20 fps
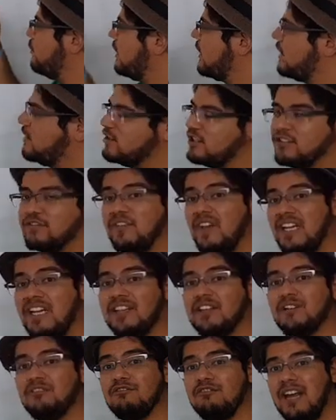we can just fill in
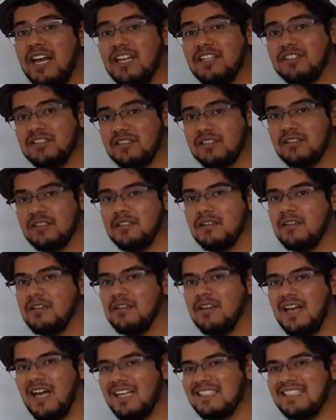the rest
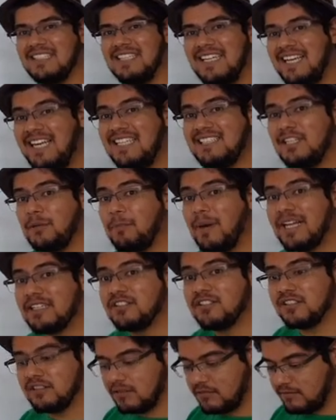as an easy
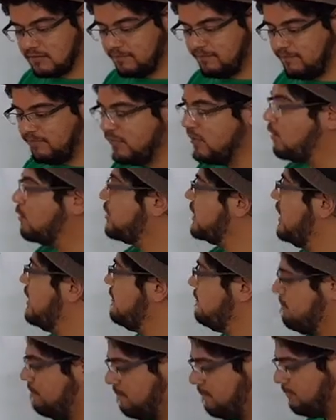pattern.
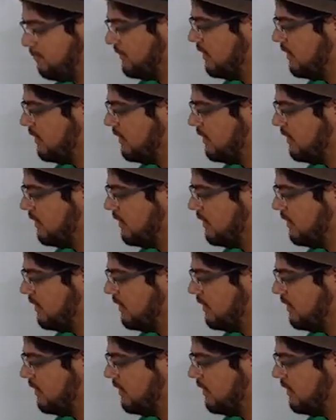Okay?